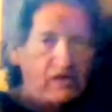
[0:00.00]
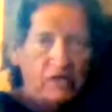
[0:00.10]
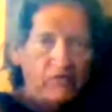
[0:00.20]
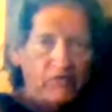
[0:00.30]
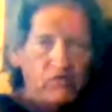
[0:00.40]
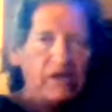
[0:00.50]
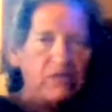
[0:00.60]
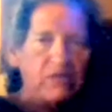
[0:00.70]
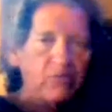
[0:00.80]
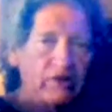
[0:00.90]
And you gain
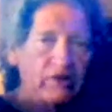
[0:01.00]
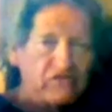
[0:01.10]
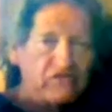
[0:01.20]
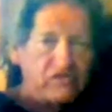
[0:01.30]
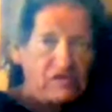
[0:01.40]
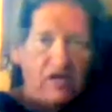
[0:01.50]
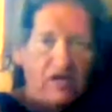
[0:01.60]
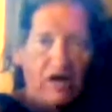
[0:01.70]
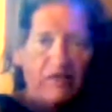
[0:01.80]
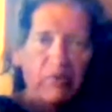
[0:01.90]
points
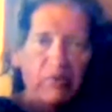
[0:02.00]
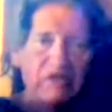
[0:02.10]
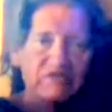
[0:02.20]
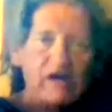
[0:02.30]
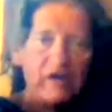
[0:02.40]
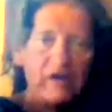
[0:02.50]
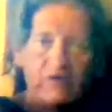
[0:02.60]
on the plus side, you're